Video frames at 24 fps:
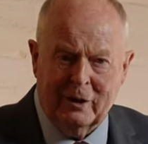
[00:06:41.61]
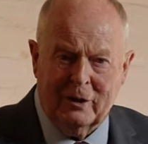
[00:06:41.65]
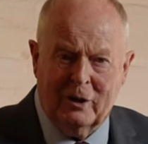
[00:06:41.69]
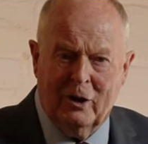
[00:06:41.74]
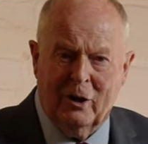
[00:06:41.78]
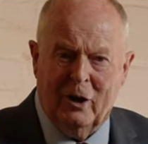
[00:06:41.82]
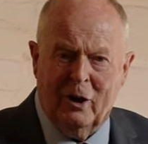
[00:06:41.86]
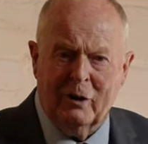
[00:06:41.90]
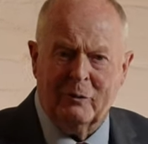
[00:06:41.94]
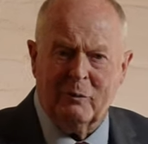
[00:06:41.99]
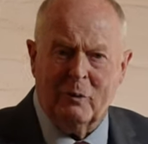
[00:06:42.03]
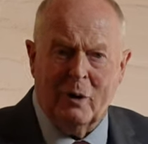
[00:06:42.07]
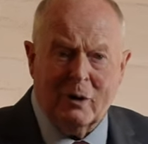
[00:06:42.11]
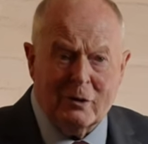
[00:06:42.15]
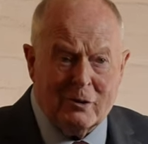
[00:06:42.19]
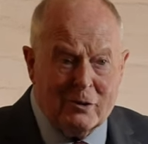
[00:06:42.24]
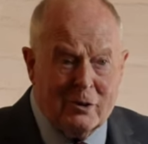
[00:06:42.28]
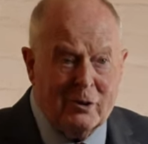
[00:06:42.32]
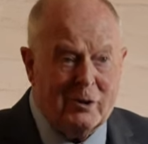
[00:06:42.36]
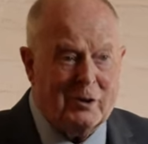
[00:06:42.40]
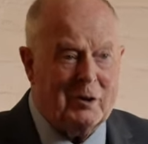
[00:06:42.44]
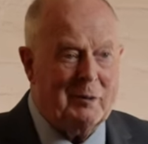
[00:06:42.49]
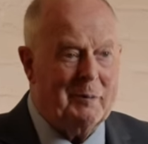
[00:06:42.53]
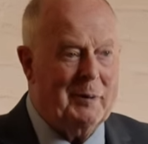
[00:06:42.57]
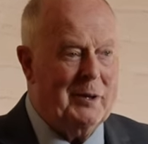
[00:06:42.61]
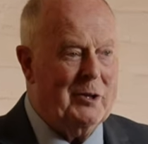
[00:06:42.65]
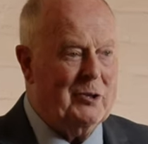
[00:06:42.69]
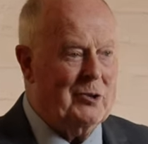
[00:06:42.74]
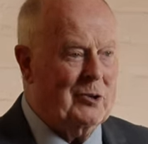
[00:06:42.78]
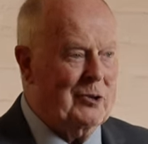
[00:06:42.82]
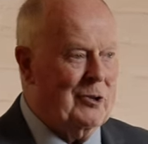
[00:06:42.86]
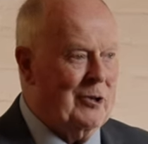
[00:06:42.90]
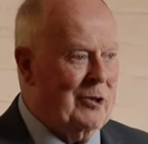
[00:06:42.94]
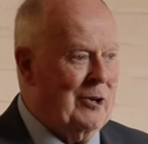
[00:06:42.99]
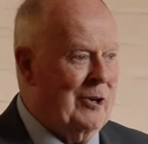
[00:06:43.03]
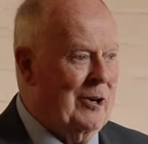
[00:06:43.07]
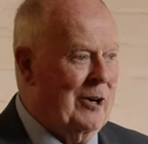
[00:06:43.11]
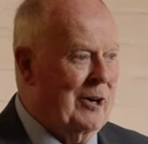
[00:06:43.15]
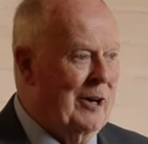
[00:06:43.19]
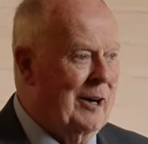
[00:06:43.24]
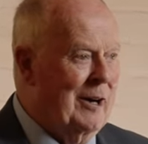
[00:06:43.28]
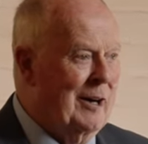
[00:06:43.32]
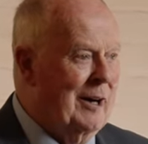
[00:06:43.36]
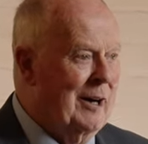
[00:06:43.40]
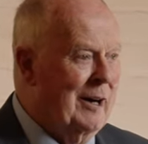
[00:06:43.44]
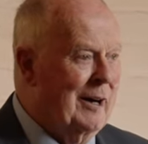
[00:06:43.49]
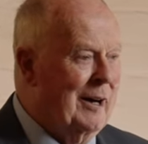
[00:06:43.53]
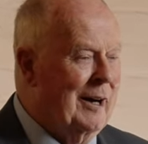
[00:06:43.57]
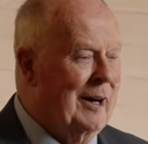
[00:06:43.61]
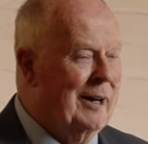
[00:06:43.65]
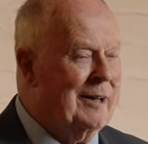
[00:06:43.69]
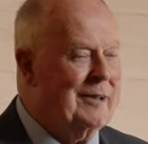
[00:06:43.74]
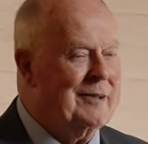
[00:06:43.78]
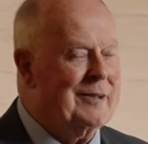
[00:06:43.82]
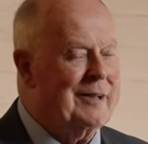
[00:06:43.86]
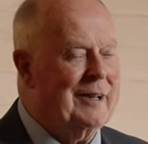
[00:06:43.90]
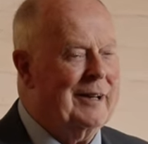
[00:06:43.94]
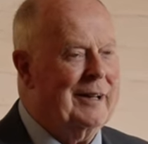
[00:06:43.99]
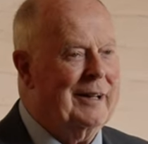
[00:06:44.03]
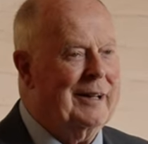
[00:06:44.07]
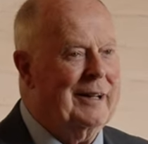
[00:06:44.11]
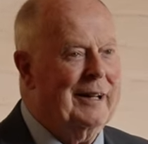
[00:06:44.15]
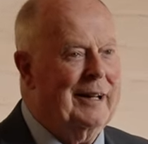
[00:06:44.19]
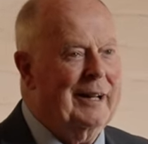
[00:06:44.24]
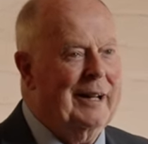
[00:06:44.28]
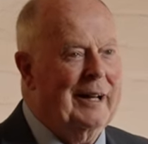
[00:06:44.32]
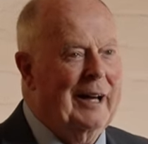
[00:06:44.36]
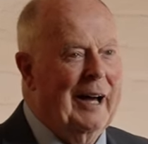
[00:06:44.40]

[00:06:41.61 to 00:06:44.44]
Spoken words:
God wants you to be sure, I said.